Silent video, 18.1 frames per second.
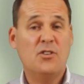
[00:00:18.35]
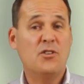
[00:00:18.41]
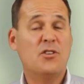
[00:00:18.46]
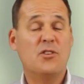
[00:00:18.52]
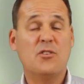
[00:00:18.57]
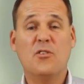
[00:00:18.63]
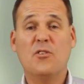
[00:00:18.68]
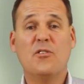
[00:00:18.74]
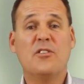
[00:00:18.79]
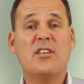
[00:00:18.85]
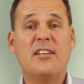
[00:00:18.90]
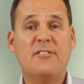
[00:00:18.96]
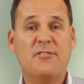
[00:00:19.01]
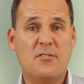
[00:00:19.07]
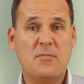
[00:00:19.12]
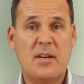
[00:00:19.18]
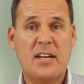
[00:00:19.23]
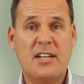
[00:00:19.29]
look at all the
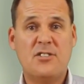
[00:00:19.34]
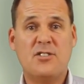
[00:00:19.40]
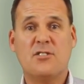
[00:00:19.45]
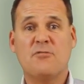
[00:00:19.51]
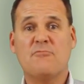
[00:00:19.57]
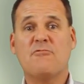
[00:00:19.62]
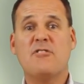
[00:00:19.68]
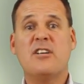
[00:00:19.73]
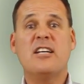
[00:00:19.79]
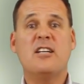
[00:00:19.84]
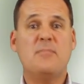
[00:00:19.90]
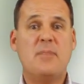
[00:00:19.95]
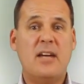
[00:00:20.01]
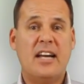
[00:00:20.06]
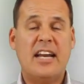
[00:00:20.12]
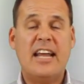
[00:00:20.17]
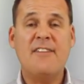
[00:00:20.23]
information, read about